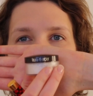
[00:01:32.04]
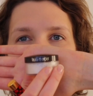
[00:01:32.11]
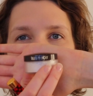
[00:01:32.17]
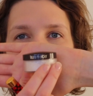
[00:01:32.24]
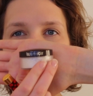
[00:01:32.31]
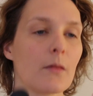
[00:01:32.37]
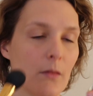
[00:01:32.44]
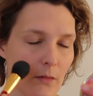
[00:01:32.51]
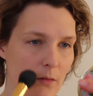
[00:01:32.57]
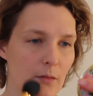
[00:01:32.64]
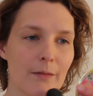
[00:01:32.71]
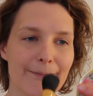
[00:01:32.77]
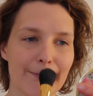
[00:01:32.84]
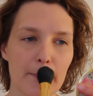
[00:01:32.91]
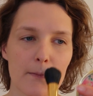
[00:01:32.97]
Loose
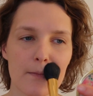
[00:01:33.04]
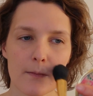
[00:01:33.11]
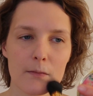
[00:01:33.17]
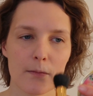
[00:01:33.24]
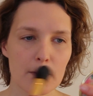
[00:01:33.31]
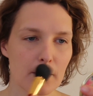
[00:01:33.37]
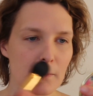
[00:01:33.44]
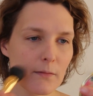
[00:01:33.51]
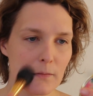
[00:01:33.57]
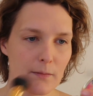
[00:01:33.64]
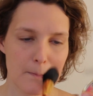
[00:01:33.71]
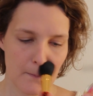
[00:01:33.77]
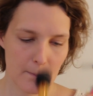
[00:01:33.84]
Setting Powder.